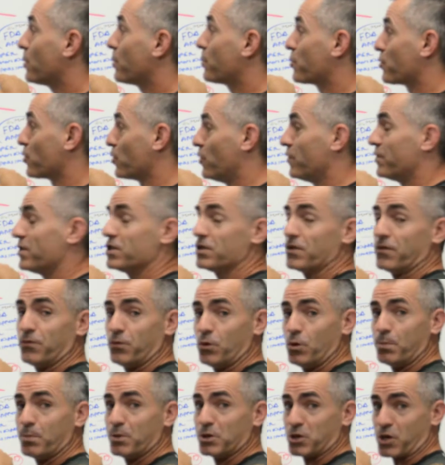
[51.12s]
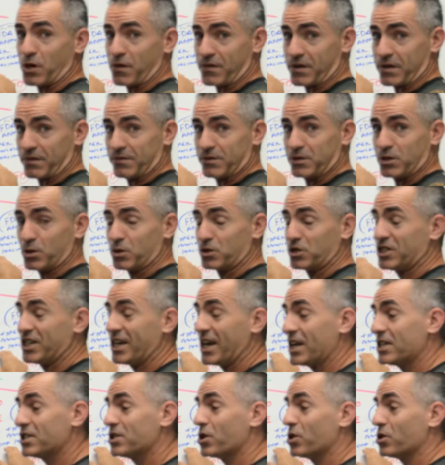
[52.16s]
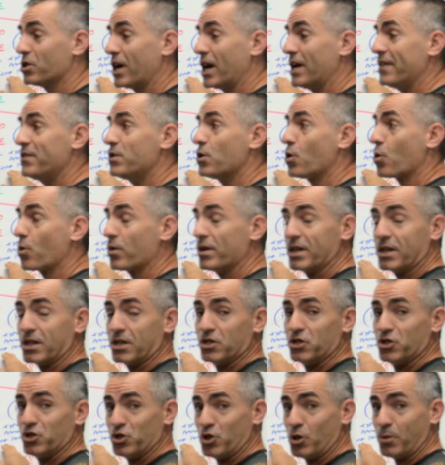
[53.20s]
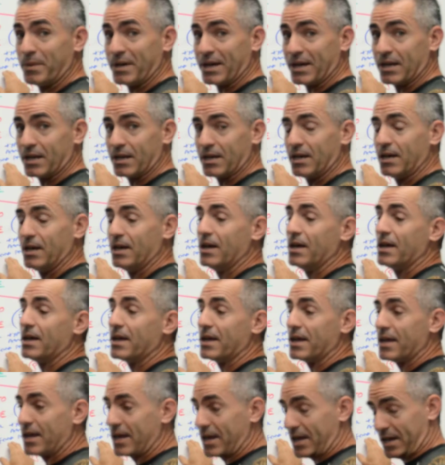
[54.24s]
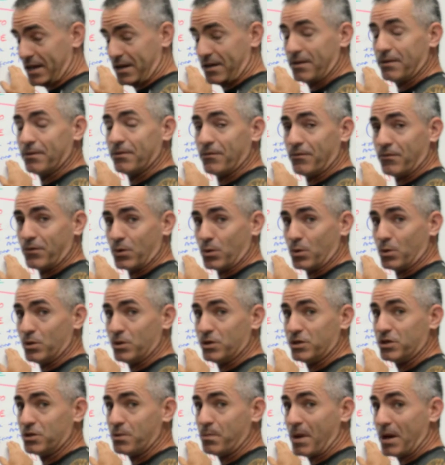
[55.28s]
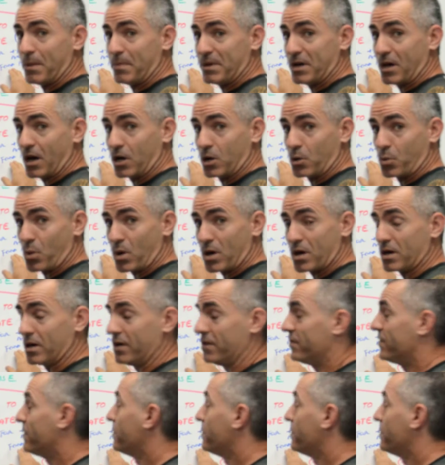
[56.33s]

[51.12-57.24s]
approved as a food preservative. So, chances are a lot of you are already consuming it in foods you may be unaware of.